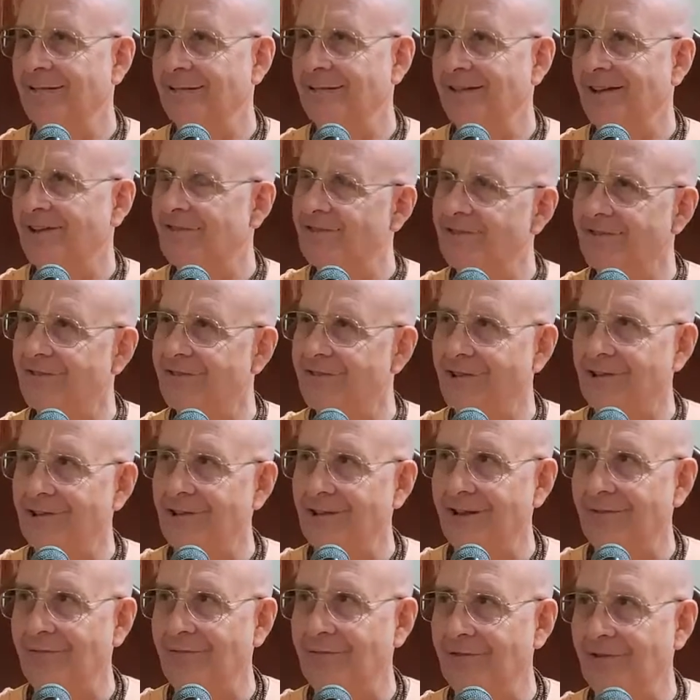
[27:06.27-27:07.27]

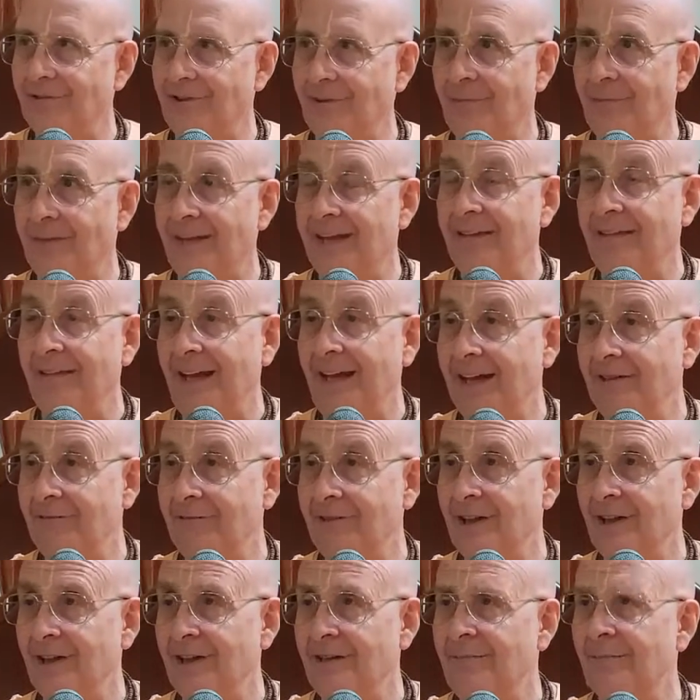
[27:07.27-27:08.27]
necessarily for something they've
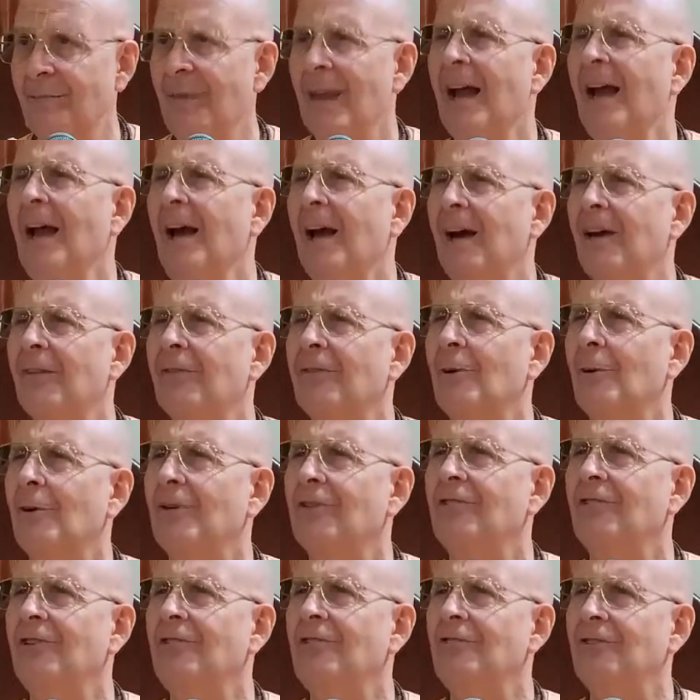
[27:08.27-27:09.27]
done. Of
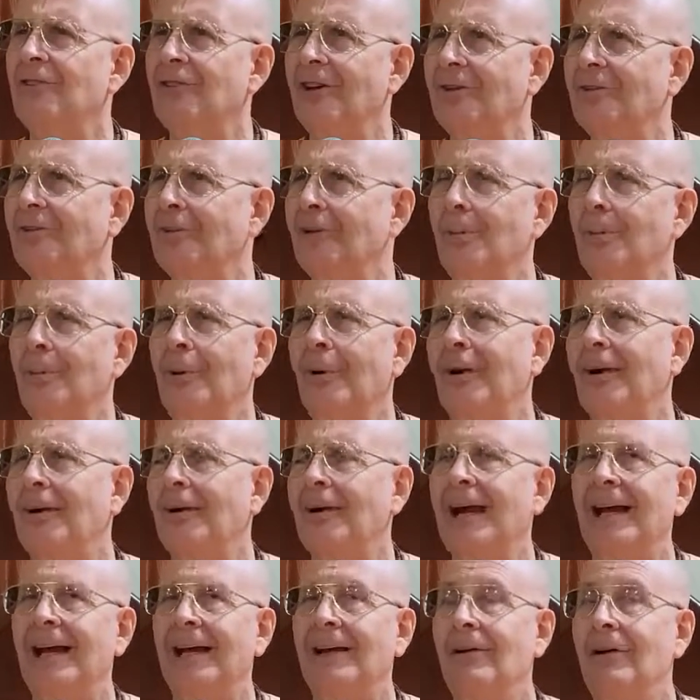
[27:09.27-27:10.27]
course, in general, part
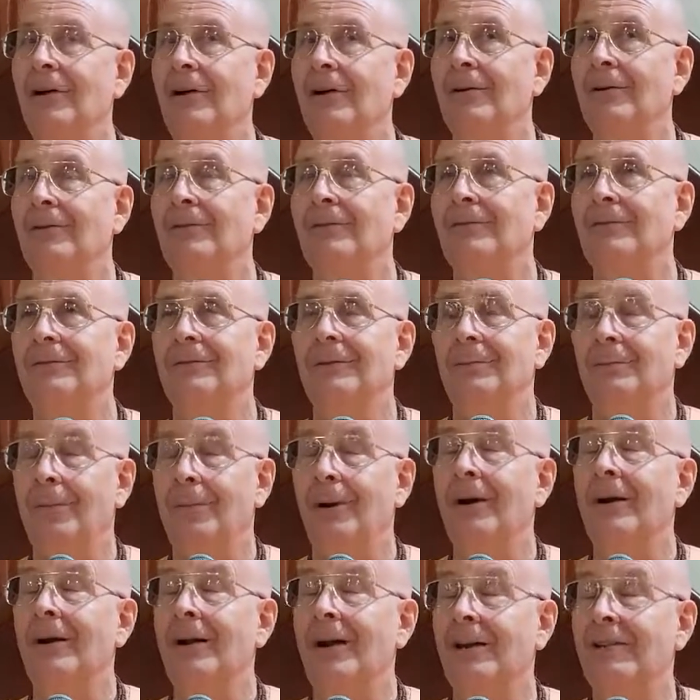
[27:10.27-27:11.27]
I
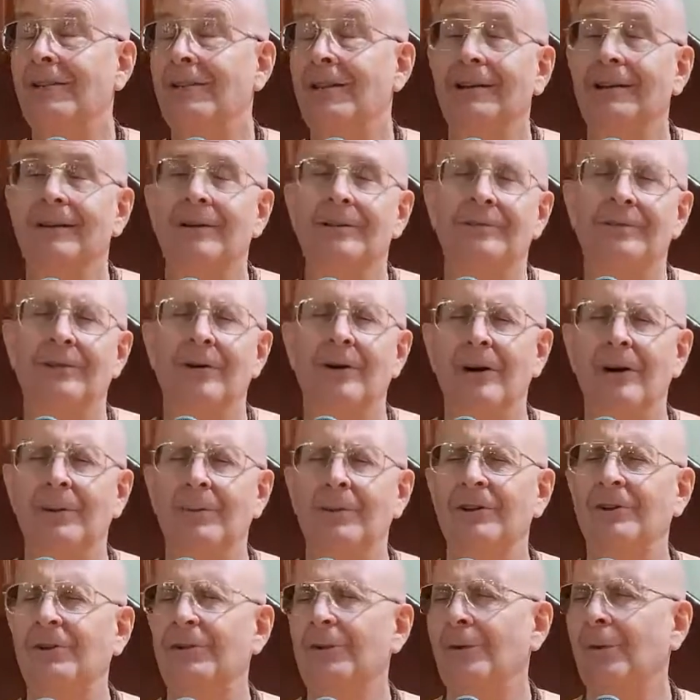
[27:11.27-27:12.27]
think of Karma
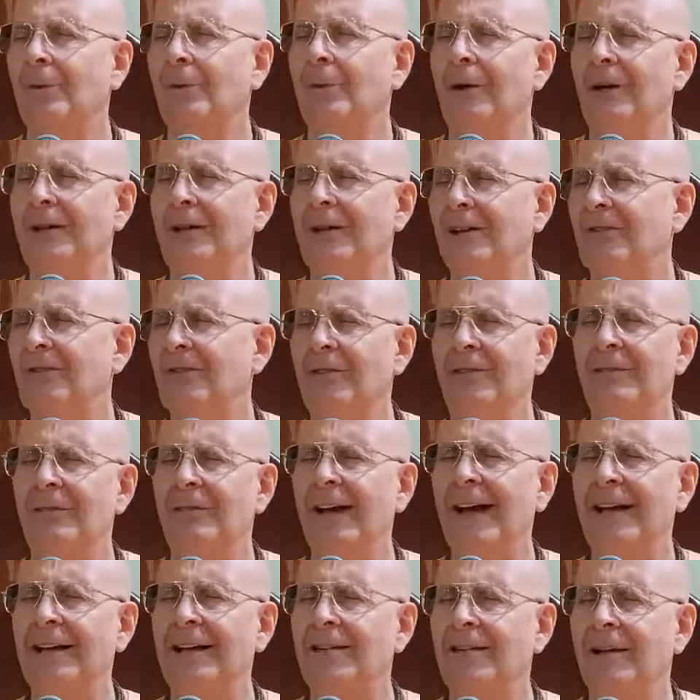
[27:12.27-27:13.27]
201 is the
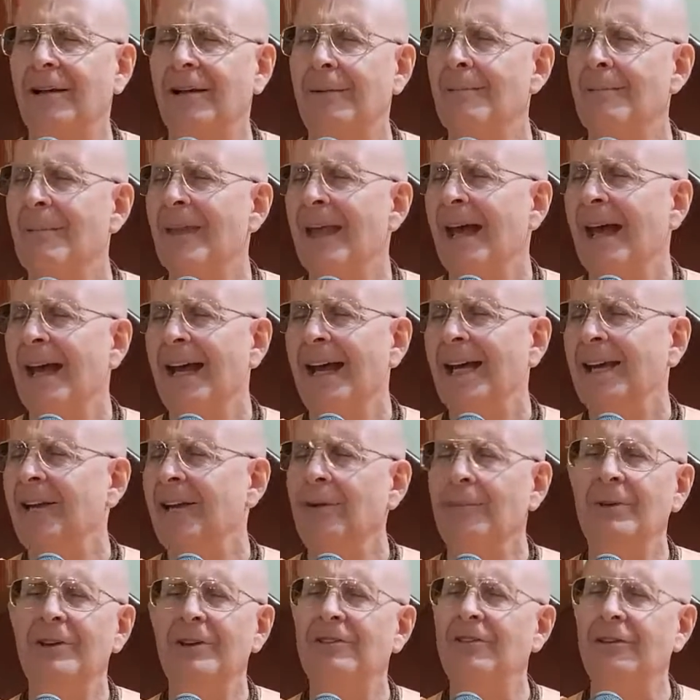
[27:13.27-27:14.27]
fact that in the
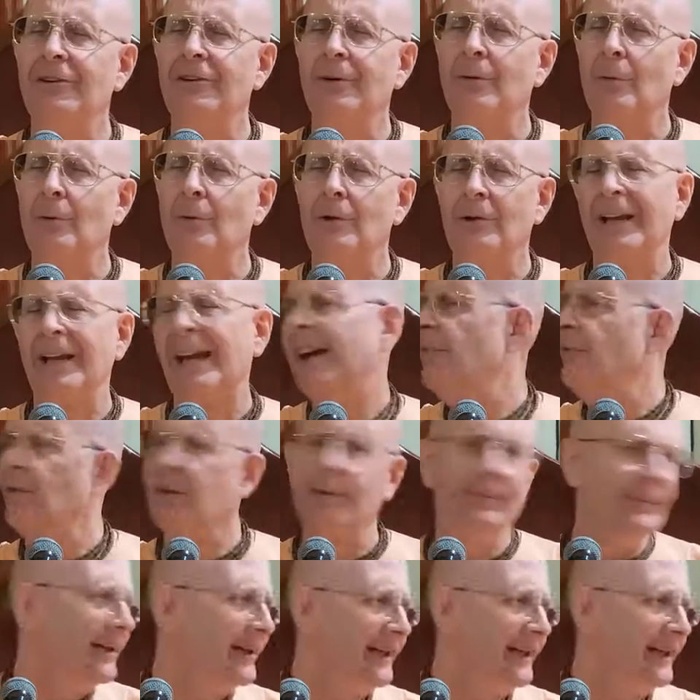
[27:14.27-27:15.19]
material world, everybody